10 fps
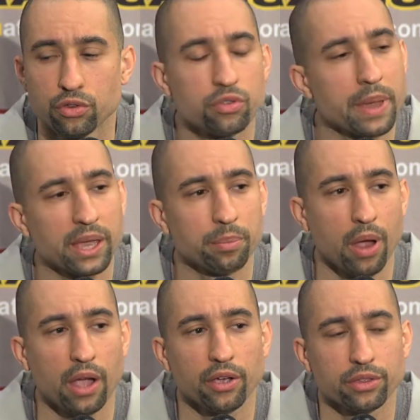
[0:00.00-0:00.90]
Dude's making
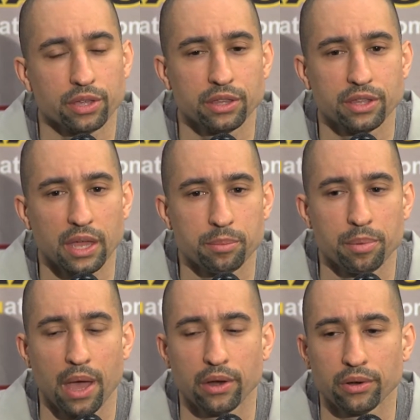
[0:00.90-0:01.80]
progress. He's getting
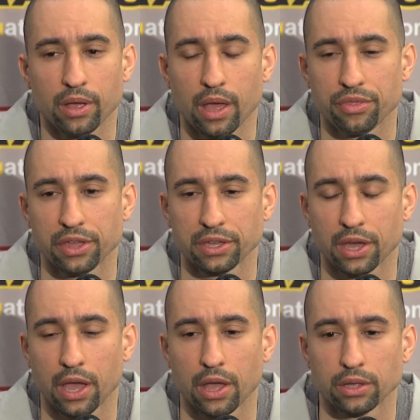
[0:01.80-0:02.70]
better. I
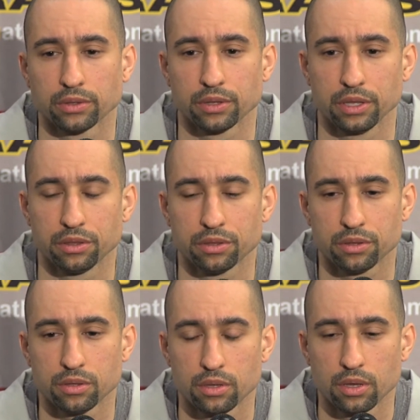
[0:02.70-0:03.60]
think uh,
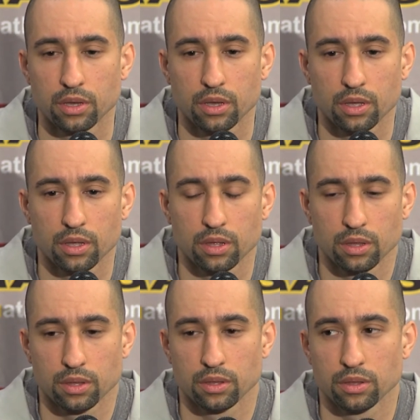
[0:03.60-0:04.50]
he's
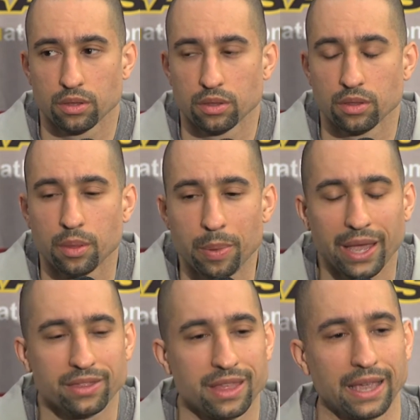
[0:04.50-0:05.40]
the
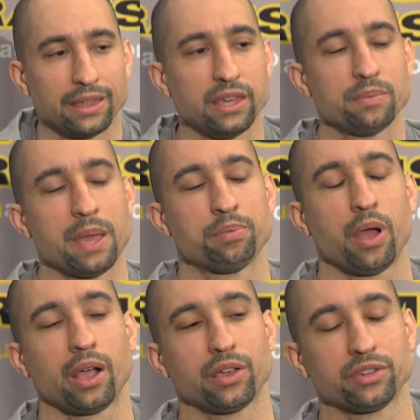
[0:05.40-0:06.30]
biggest thing is he's made
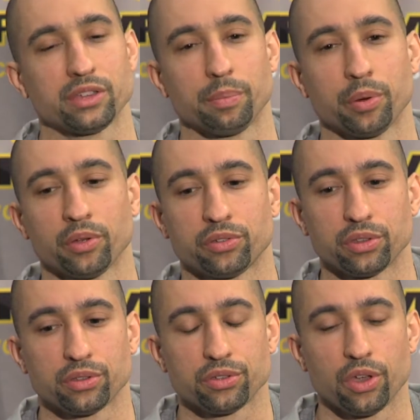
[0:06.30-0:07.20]
progress as a
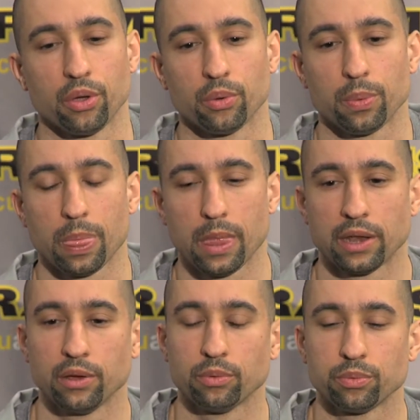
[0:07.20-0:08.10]
person. So
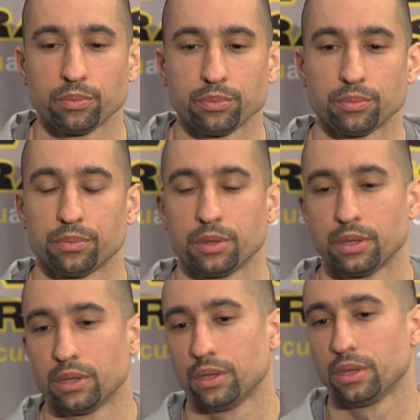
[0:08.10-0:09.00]
I know
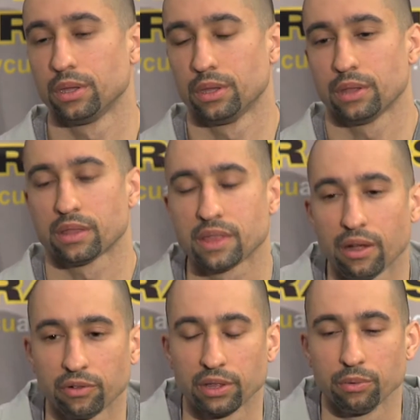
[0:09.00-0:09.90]
that's
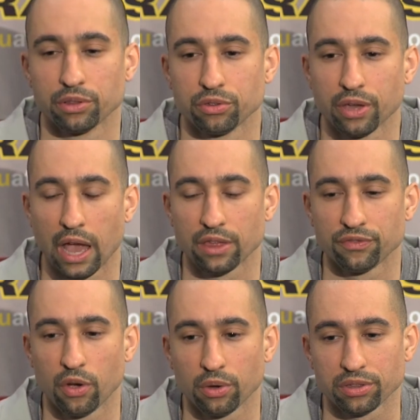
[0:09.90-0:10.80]
not really what you guys
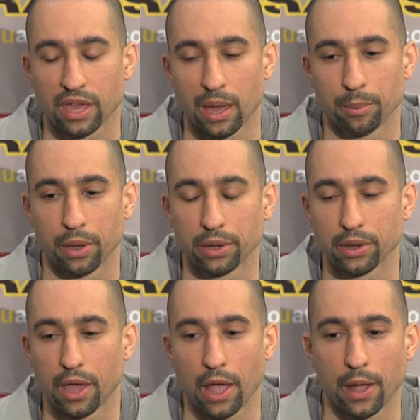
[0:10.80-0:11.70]
focus on, but
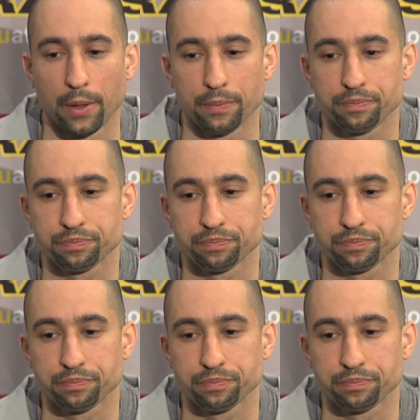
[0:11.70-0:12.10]
uh,